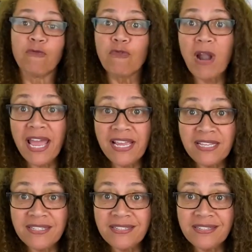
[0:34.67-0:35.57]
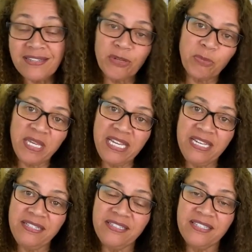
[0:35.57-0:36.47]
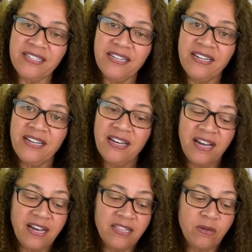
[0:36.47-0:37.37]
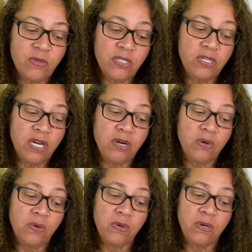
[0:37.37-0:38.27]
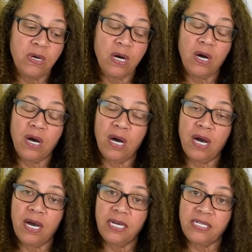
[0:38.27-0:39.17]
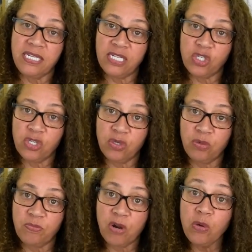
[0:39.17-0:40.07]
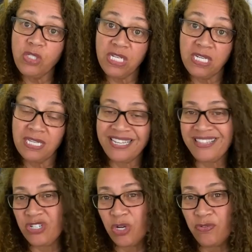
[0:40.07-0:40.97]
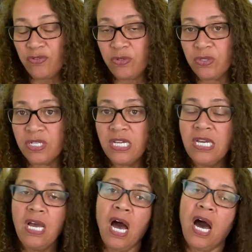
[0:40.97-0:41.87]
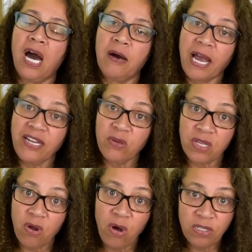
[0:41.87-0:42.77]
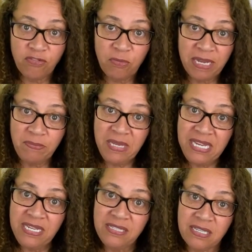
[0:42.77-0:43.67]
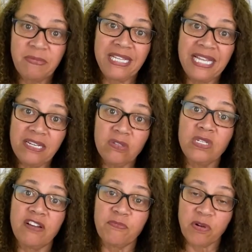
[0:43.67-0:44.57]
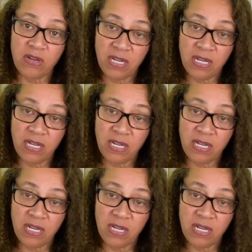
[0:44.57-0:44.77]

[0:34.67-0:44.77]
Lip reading: rice, your beans. There was no additional protein like the tofus. I know that all of my beans and my lentils have